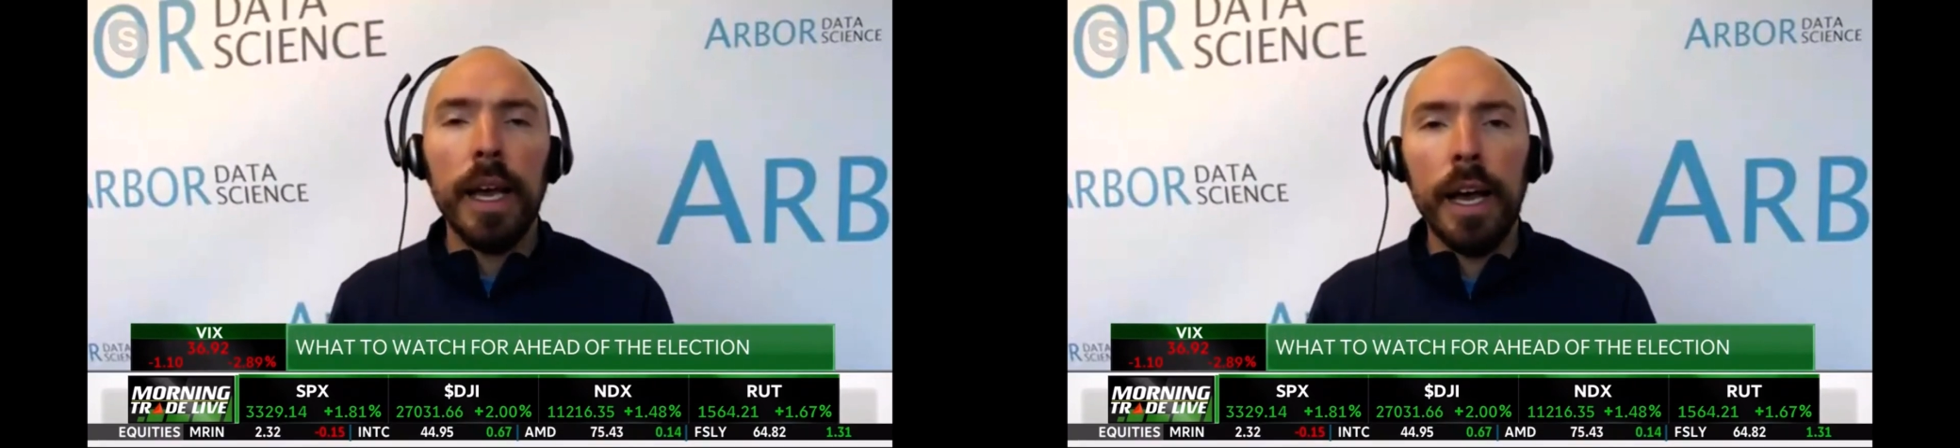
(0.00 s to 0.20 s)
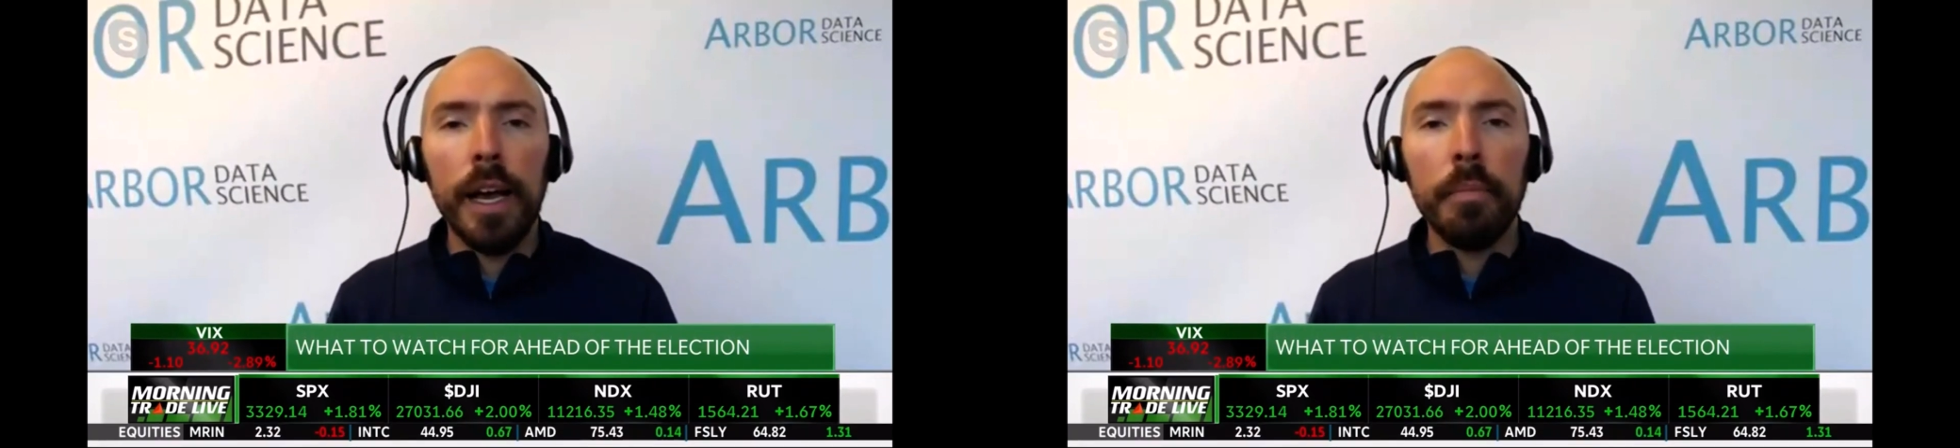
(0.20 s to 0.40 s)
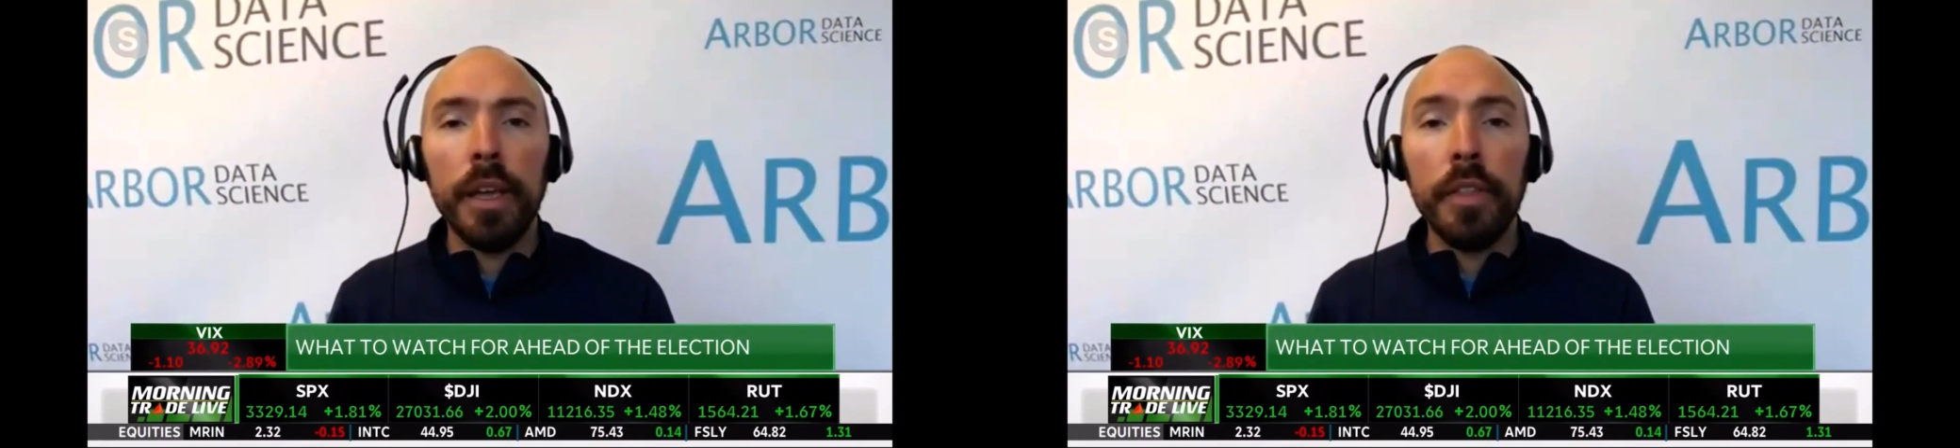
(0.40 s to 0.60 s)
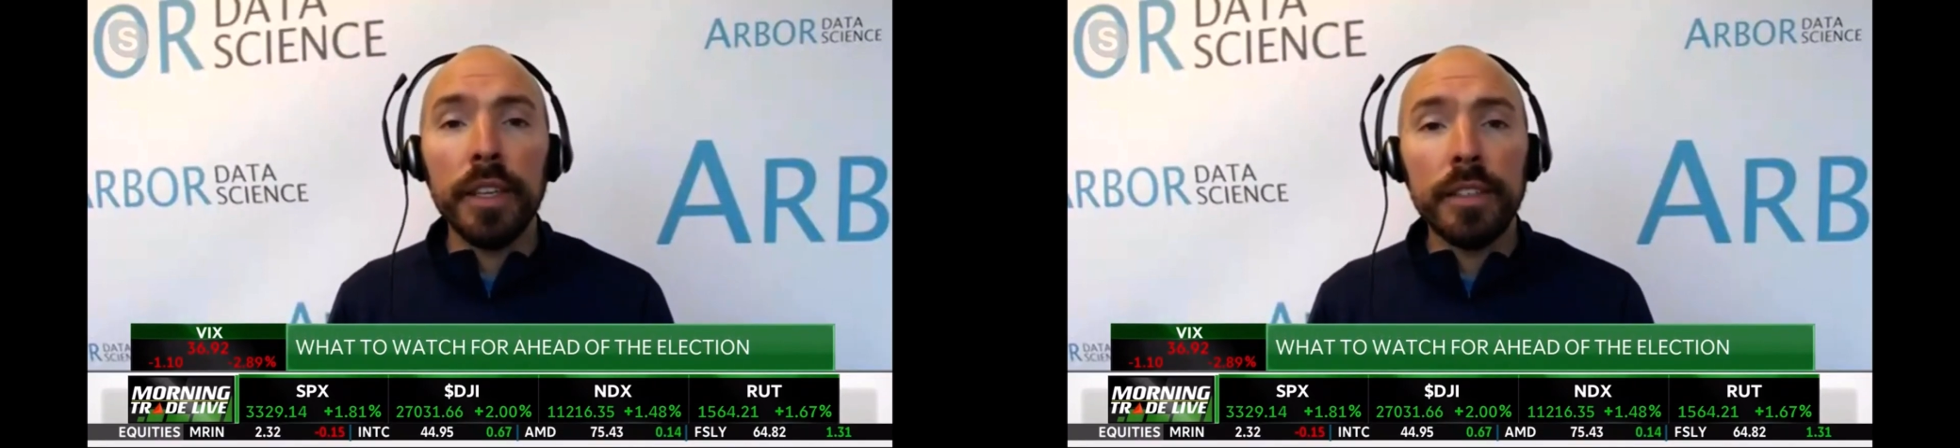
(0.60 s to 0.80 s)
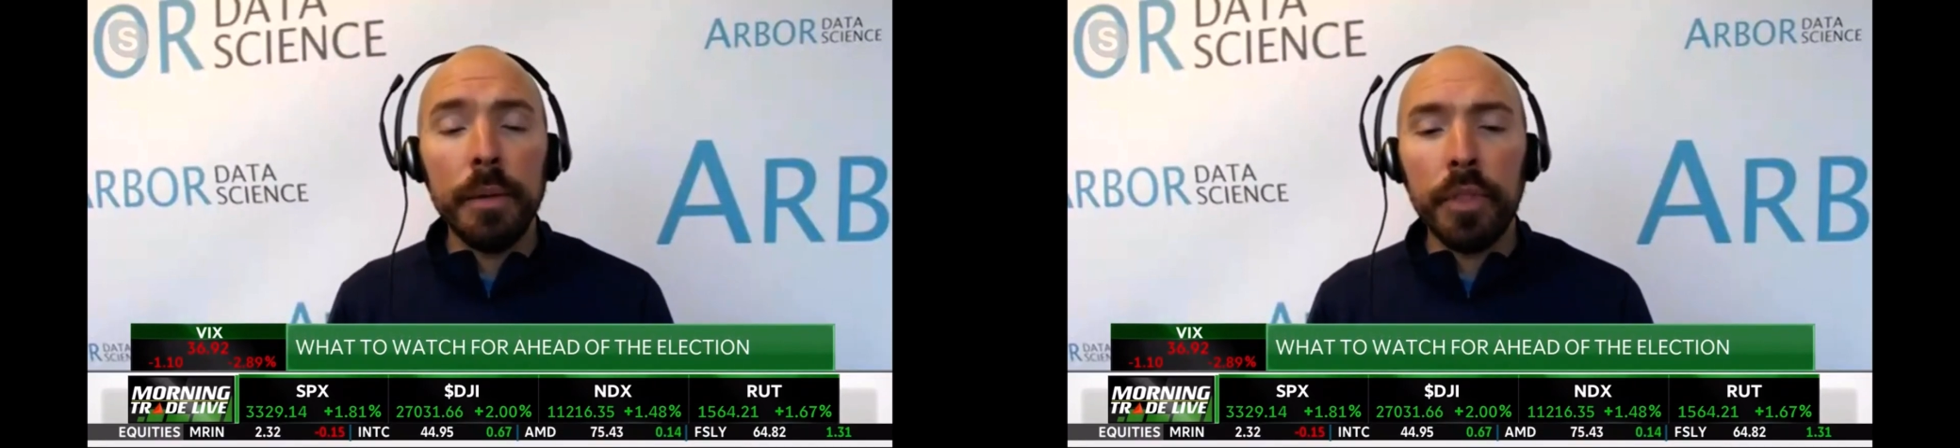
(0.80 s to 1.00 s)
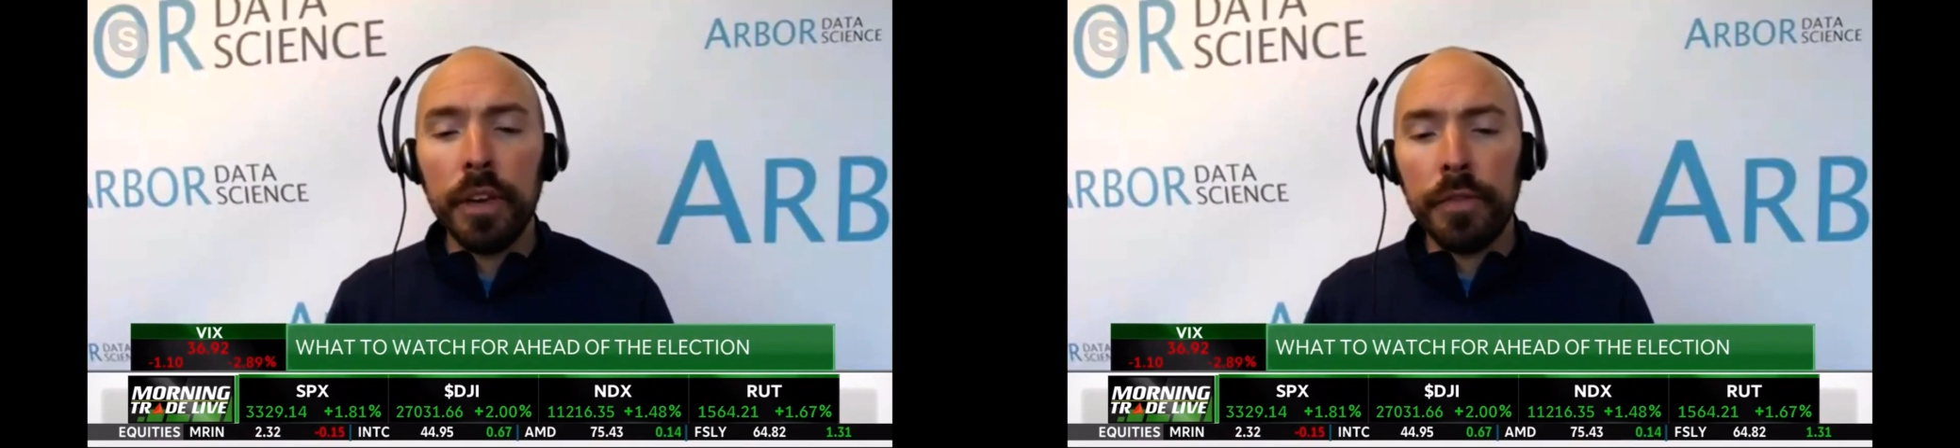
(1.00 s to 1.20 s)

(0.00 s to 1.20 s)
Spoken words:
And then same thing